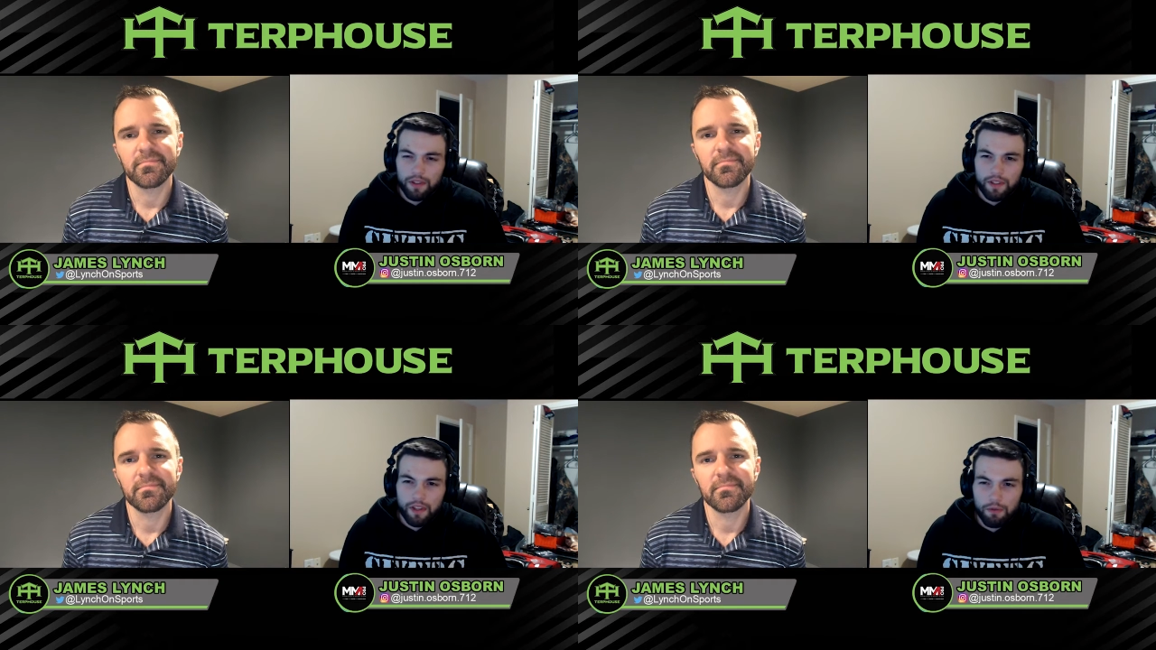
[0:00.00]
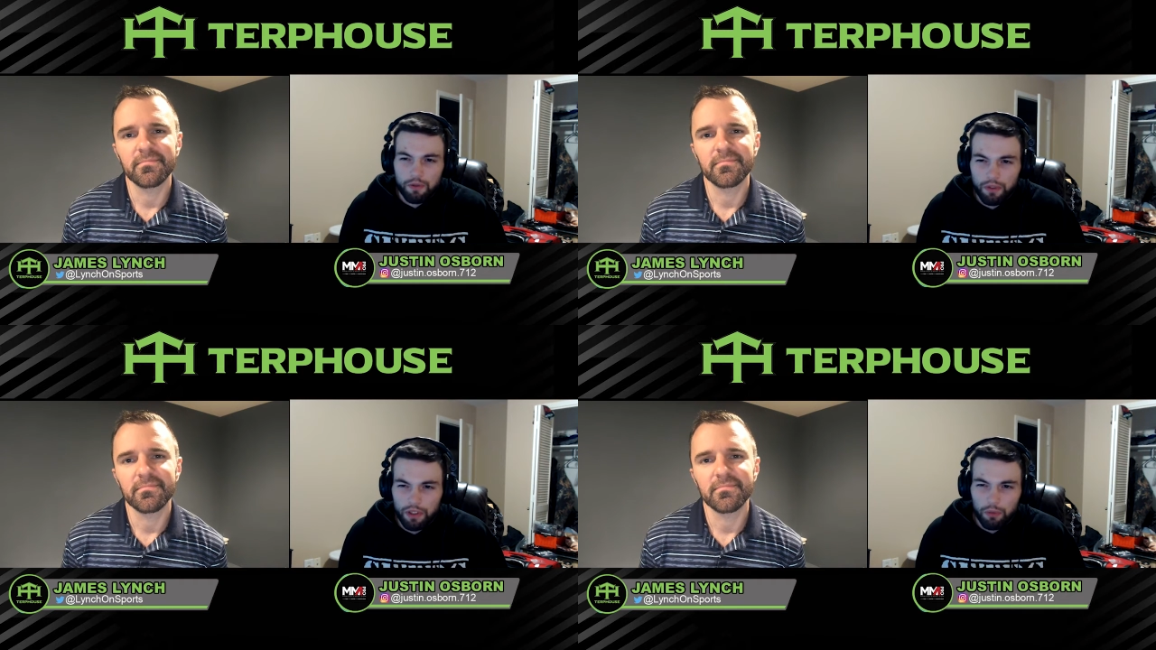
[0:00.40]
Speaker 1: it was it
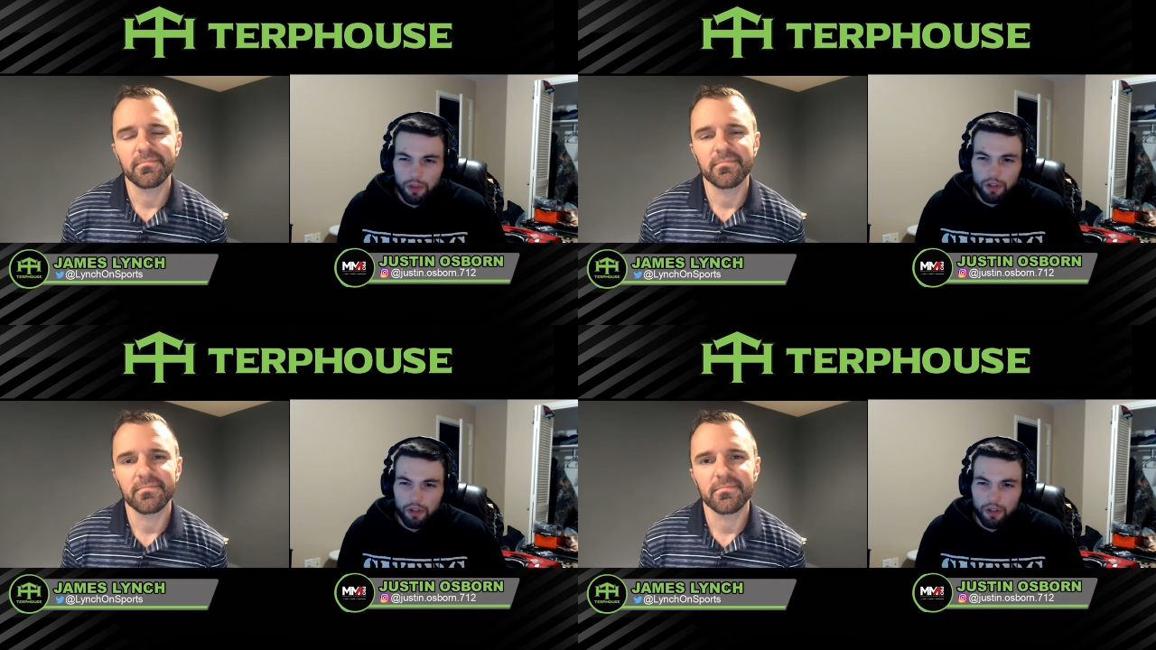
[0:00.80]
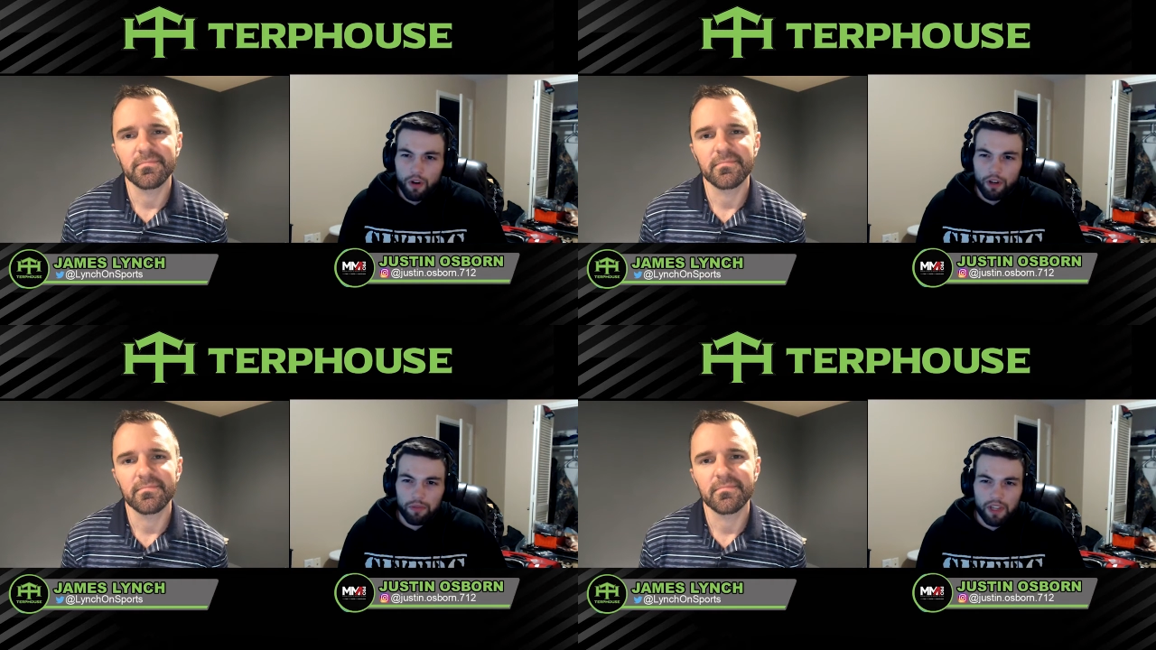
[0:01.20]
was really weird
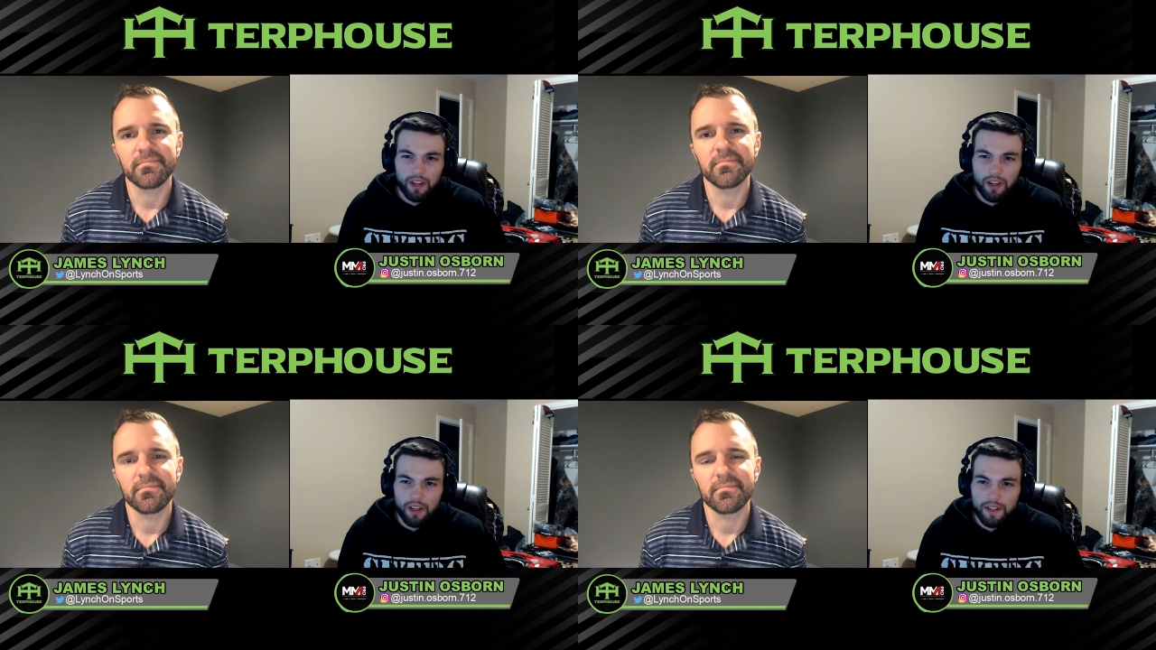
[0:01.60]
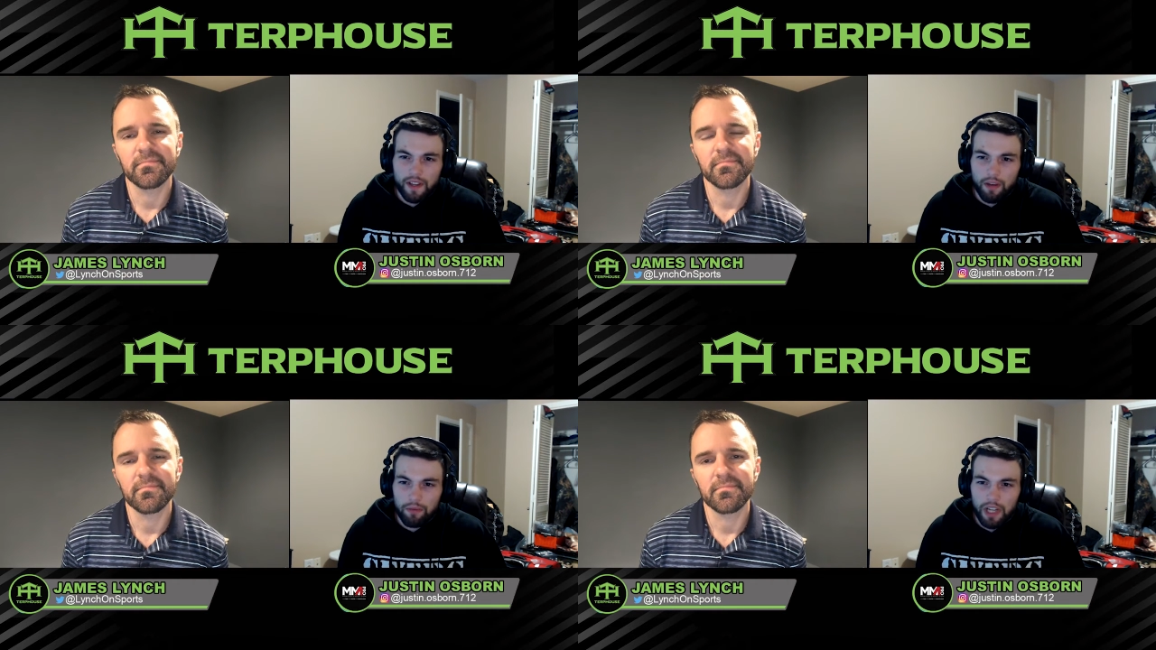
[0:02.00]
scoring because
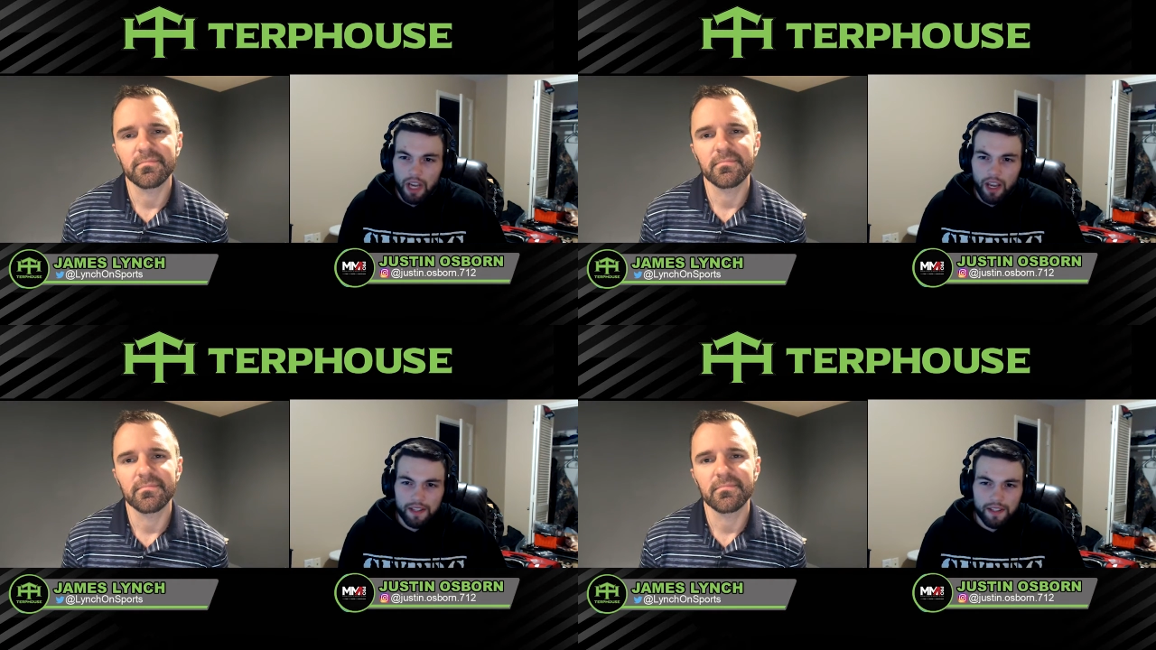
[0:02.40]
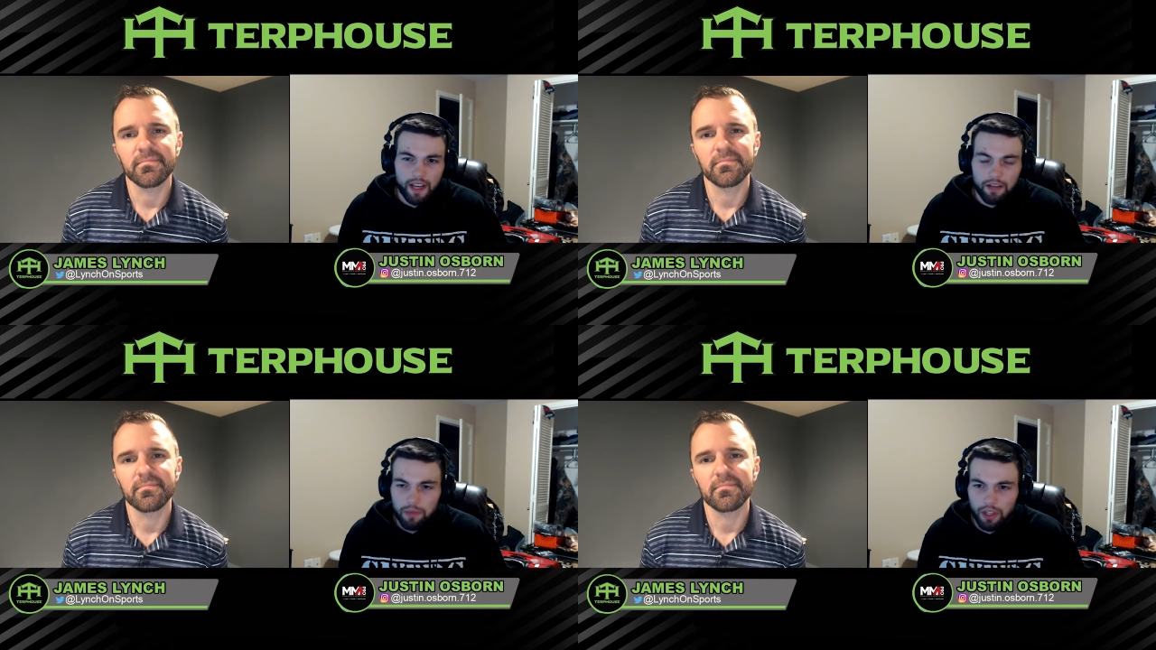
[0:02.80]
I mean, I asked
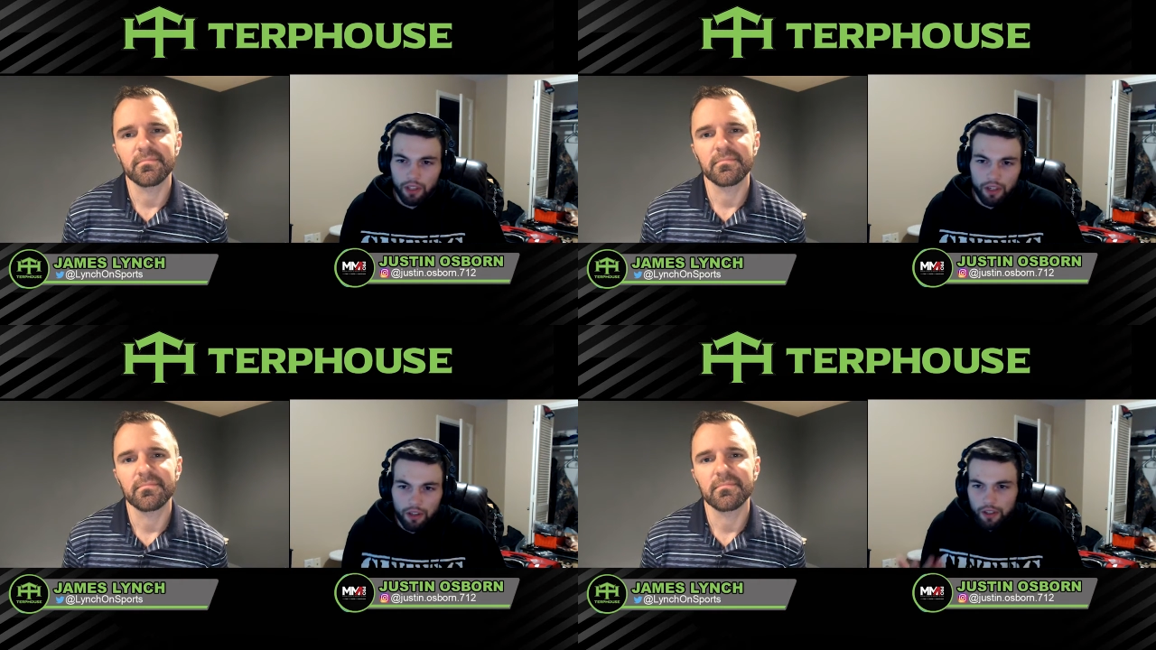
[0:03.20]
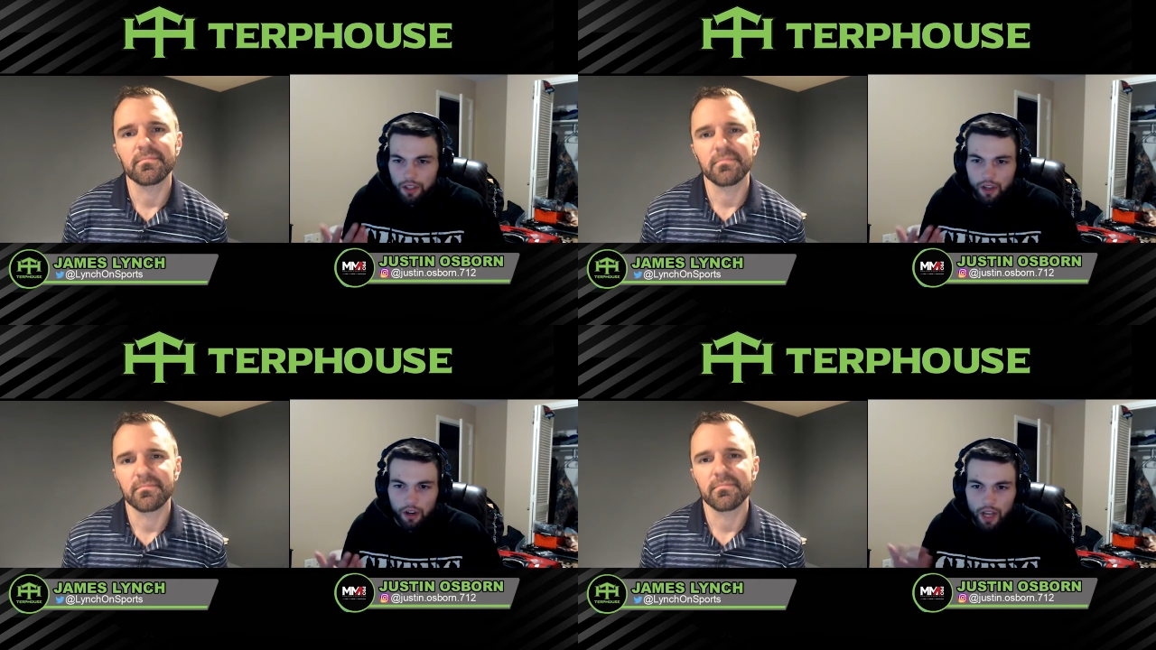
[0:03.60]
Dan Miller,
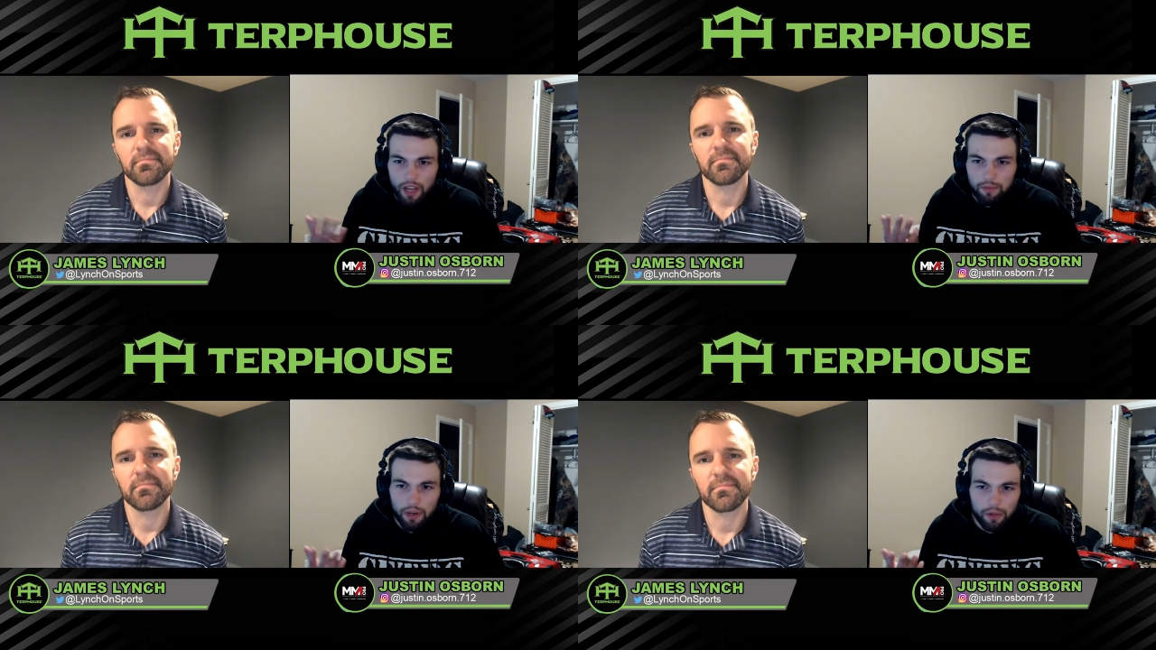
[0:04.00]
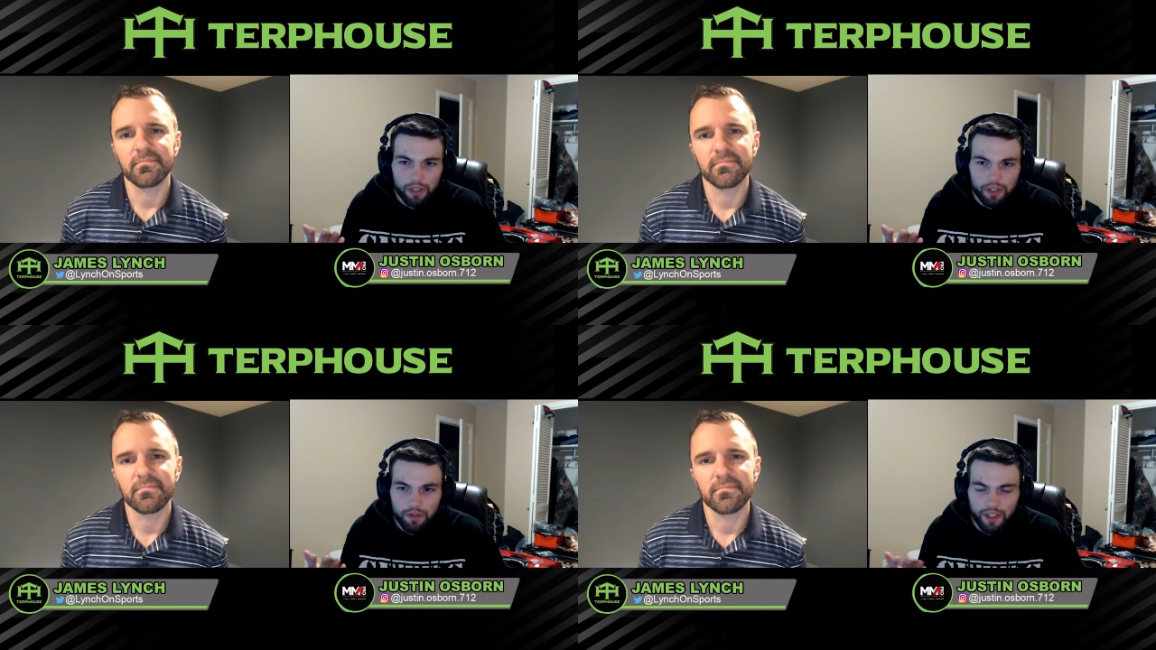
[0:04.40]
you know, hey man,
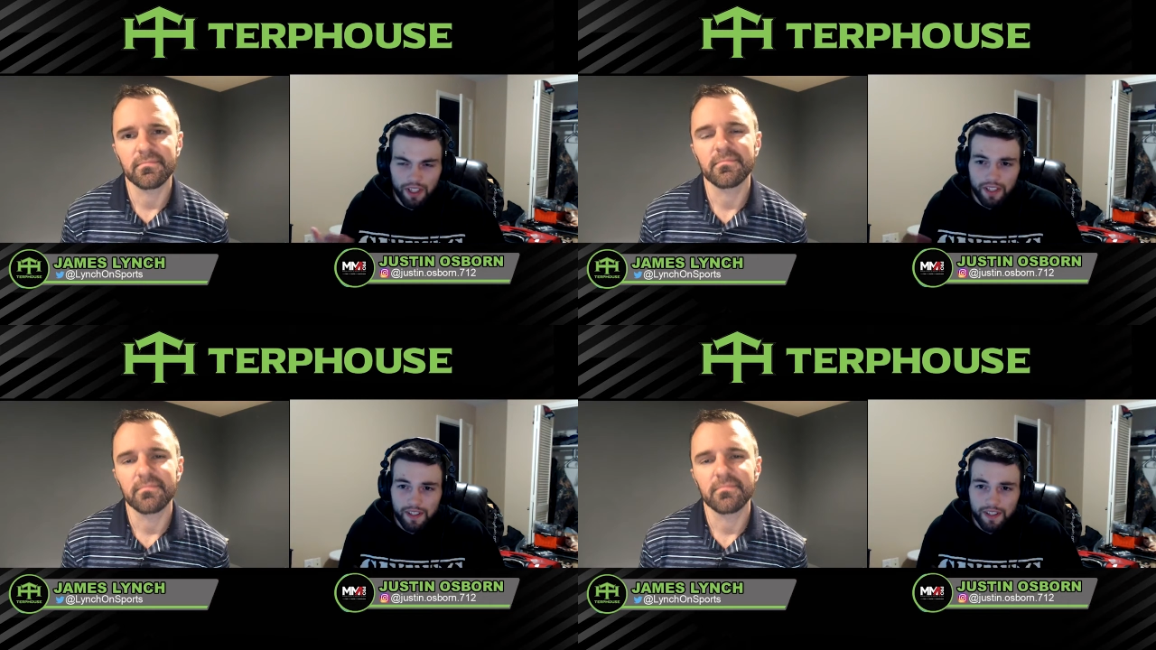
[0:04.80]
what did you think?